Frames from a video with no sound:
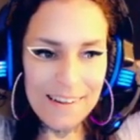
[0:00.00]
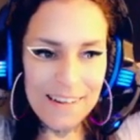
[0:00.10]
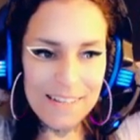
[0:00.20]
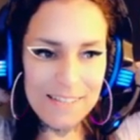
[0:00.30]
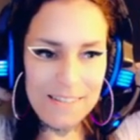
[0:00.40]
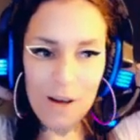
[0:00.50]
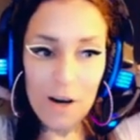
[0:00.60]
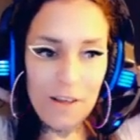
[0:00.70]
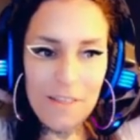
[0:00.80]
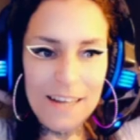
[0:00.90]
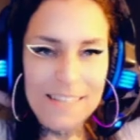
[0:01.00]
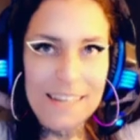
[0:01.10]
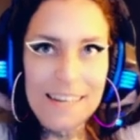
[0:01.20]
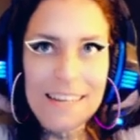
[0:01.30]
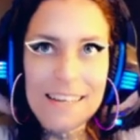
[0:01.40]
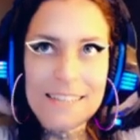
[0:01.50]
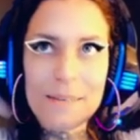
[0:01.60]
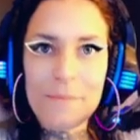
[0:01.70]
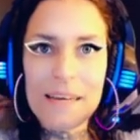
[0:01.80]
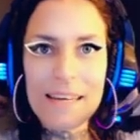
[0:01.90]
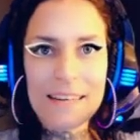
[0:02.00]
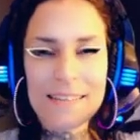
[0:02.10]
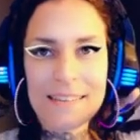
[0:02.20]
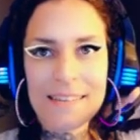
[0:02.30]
He's not authentic. He's a big